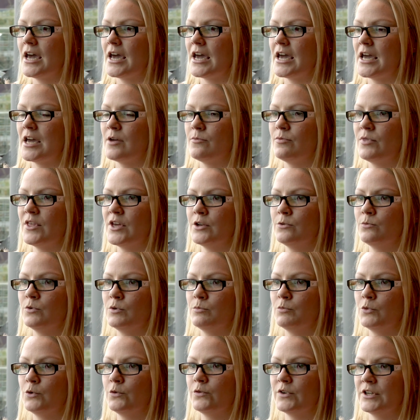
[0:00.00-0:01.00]
And then
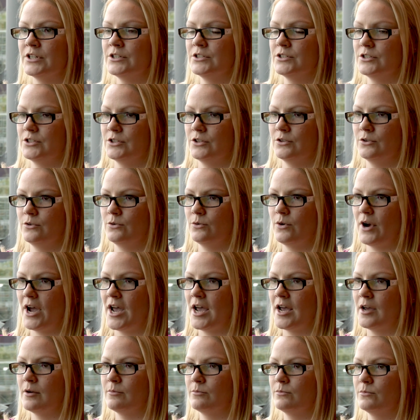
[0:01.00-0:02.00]
we move into
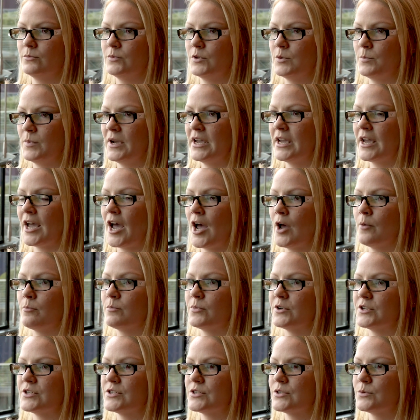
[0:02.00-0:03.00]
the main
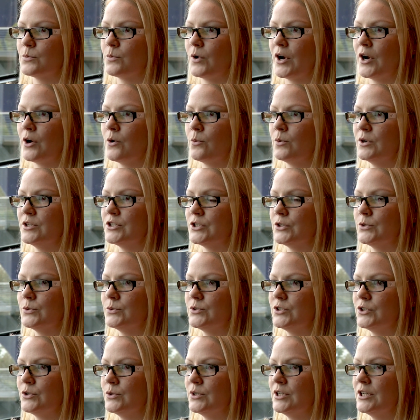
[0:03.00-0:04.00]
campus where we
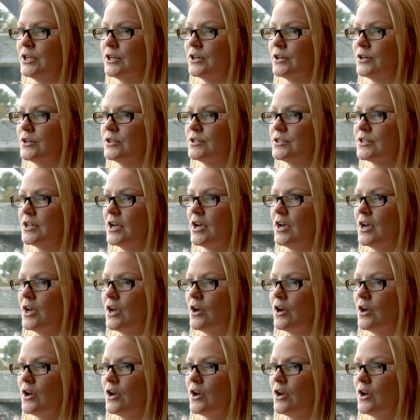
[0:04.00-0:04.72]
do 2 years